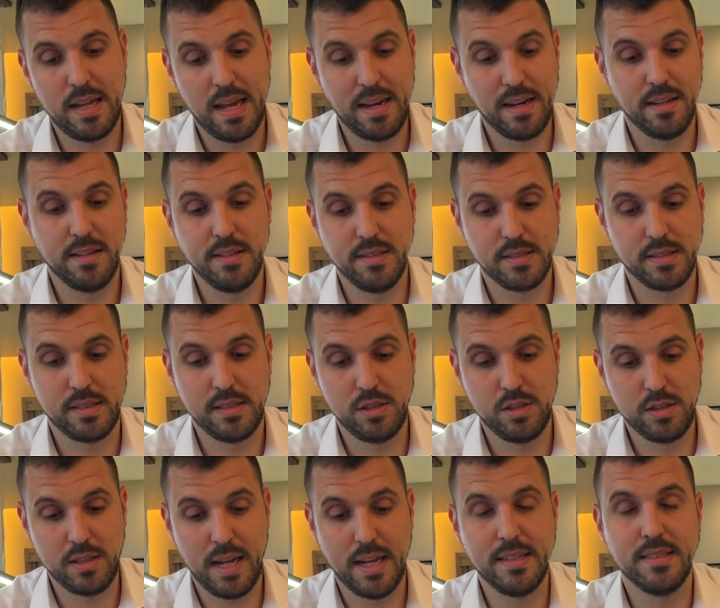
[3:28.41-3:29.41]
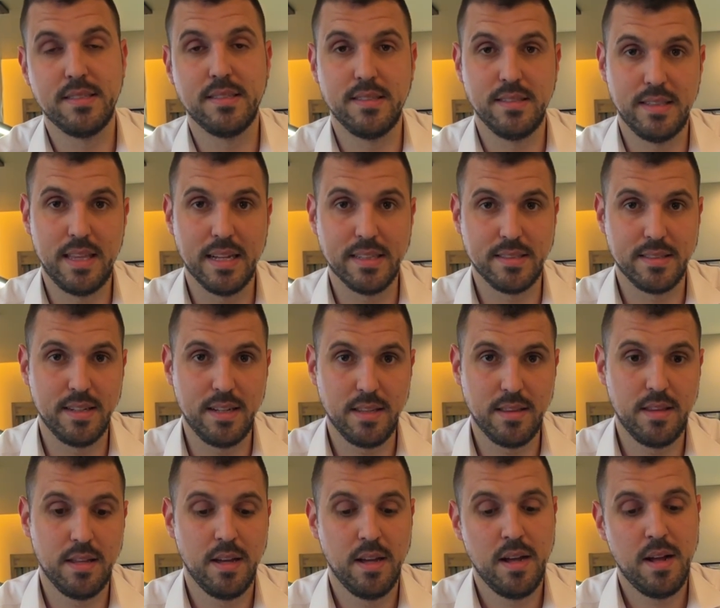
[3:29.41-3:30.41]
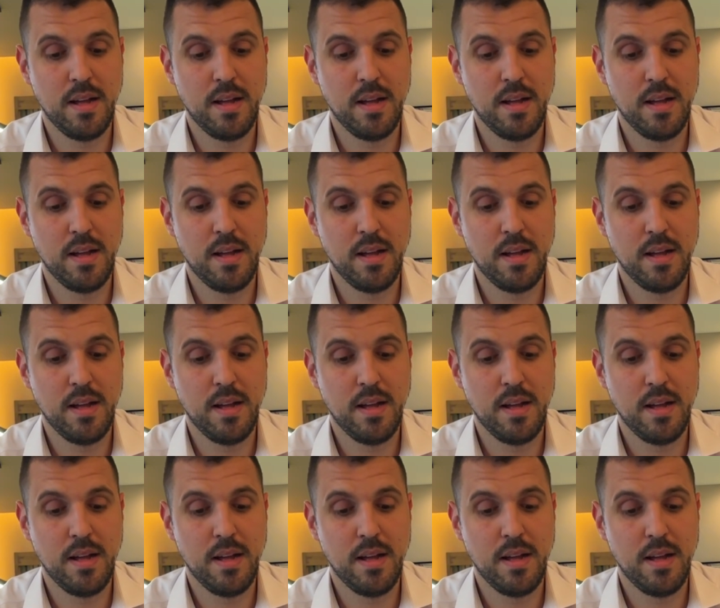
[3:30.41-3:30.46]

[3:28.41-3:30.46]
and in this case that's it,